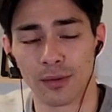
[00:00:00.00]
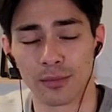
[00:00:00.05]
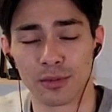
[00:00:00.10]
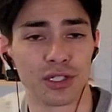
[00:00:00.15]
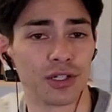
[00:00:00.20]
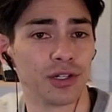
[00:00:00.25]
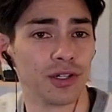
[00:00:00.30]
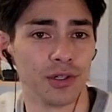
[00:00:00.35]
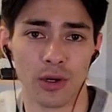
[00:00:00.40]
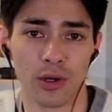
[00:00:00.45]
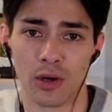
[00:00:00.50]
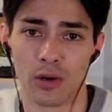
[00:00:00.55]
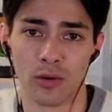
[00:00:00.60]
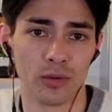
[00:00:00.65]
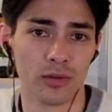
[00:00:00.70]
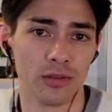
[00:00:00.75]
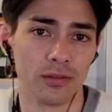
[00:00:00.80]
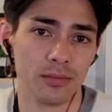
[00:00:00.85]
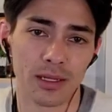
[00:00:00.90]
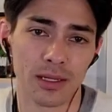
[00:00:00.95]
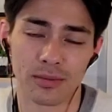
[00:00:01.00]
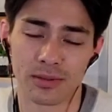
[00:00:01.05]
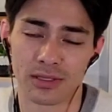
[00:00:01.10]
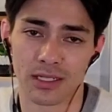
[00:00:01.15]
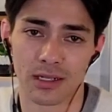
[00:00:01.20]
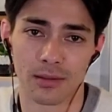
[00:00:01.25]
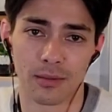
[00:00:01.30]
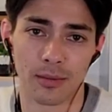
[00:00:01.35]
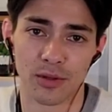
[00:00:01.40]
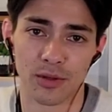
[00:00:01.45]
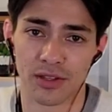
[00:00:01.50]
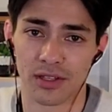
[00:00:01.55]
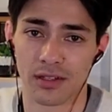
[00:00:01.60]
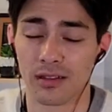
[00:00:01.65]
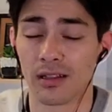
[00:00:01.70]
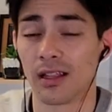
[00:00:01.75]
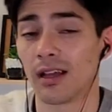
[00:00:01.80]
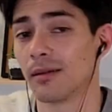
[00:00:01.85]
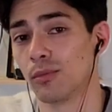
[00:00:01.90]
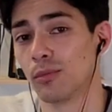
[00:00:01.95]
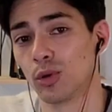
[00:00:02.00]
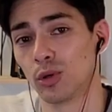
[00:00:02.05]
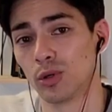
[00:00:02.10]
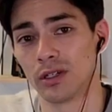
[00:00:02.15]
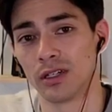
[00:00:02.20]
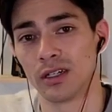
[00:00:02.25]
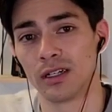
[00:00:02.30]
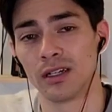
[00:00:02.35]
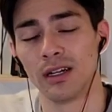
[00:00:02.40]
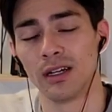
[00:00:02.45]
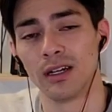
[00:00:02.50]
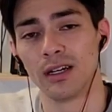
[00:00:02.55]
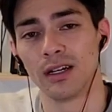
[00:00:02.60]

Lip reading: I'm sure you all will be able to come up with a lot more